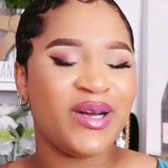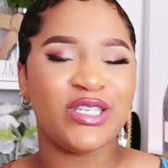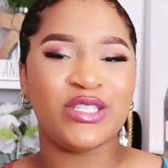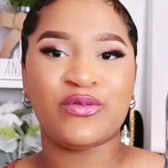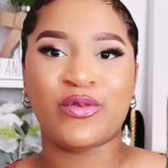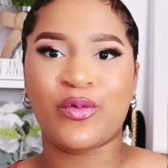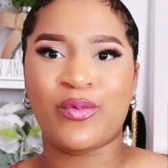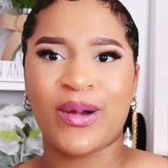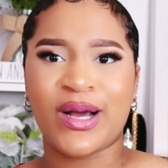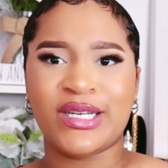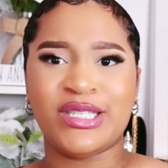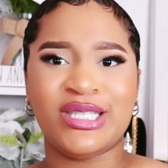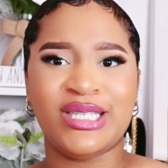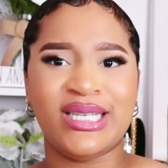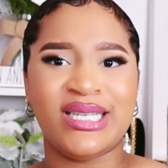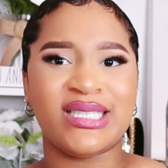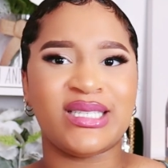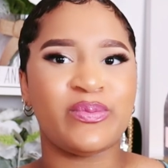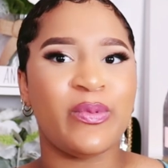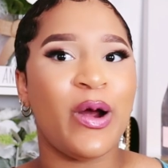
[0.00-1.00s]
much for
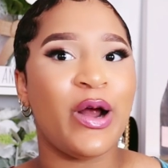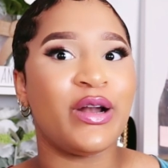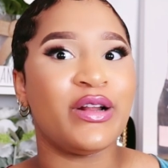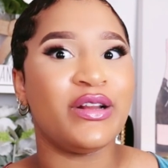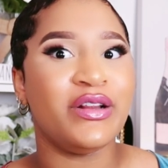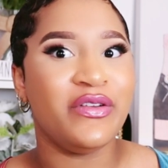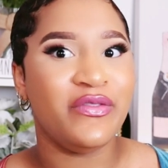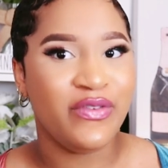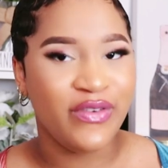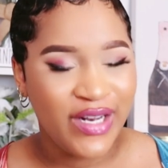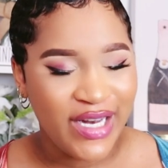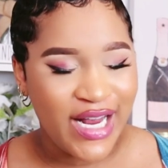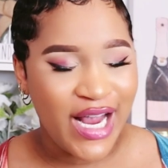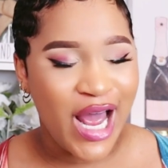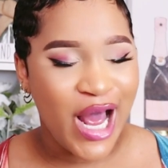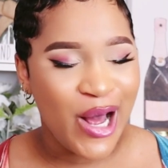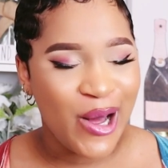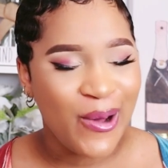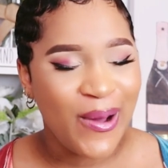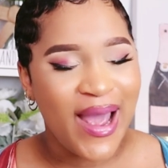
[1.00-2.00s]
watching this part of the
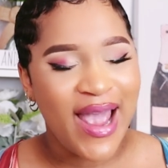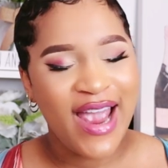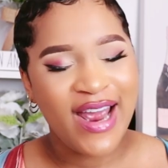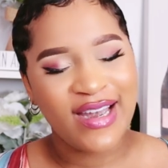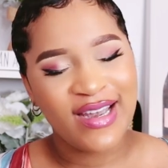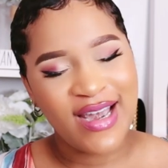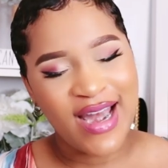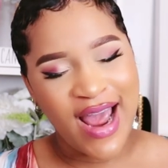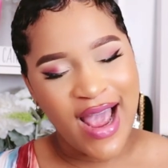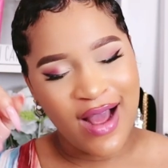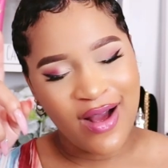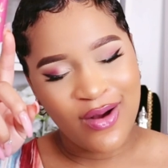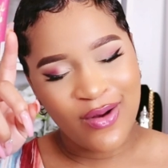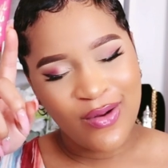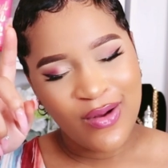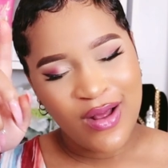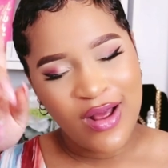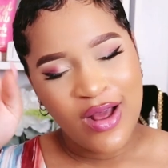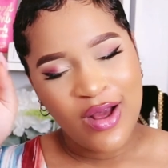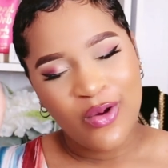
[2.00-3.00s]
video. And
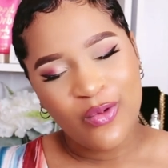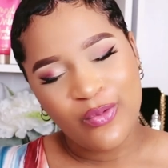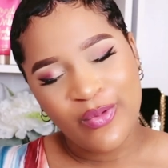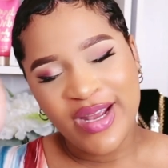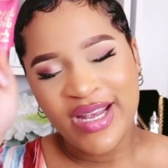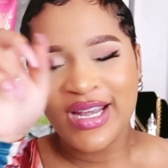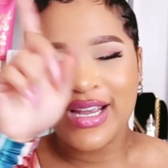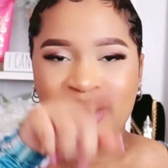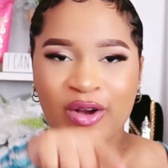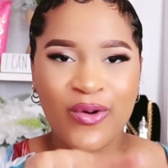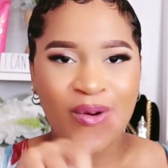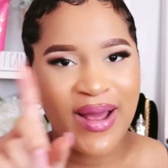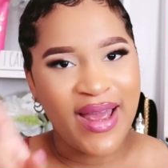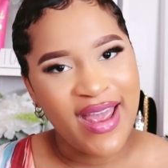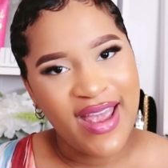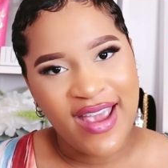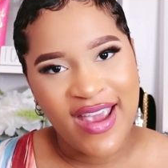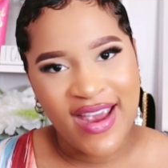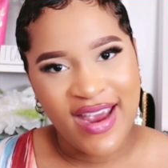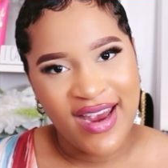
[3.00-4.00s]
now we can go
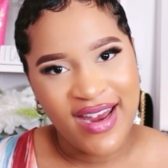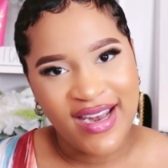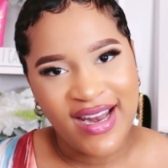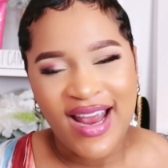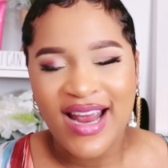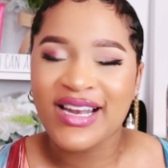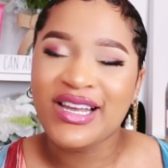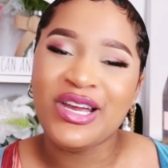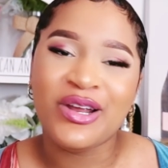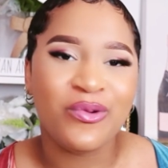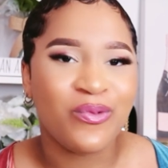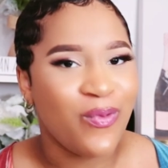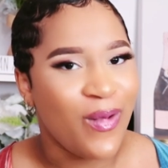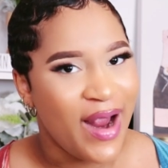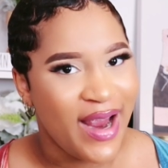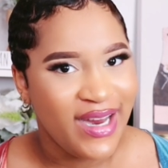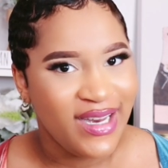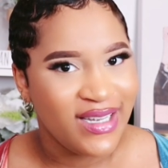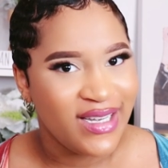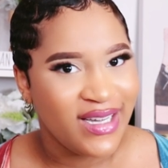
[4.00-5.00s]
ahead and get
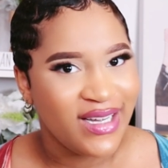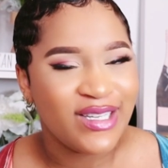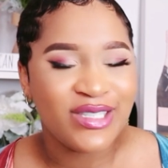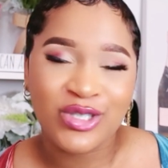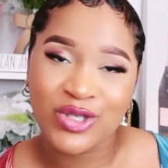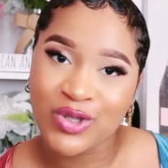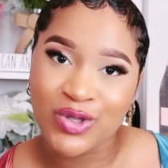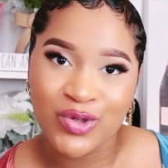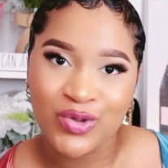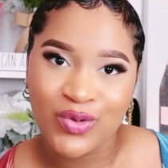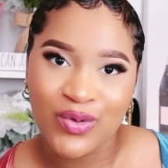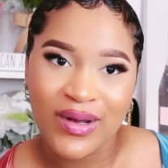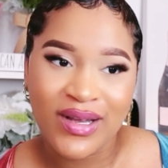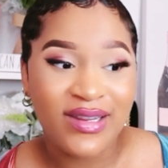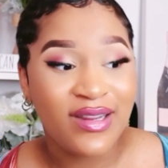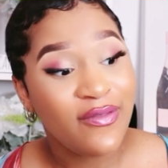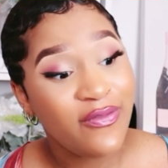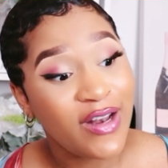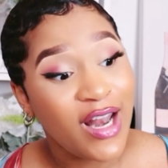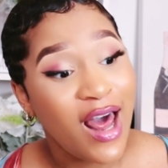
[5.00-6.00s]
right into
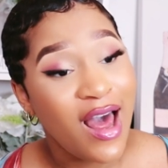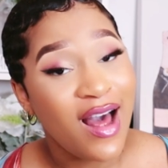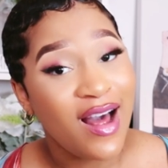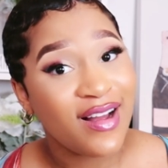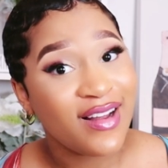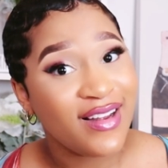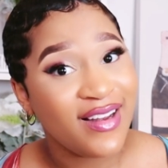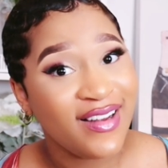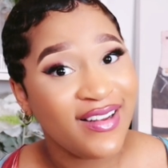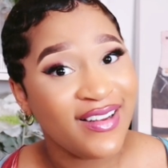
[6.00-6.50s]
the vlog.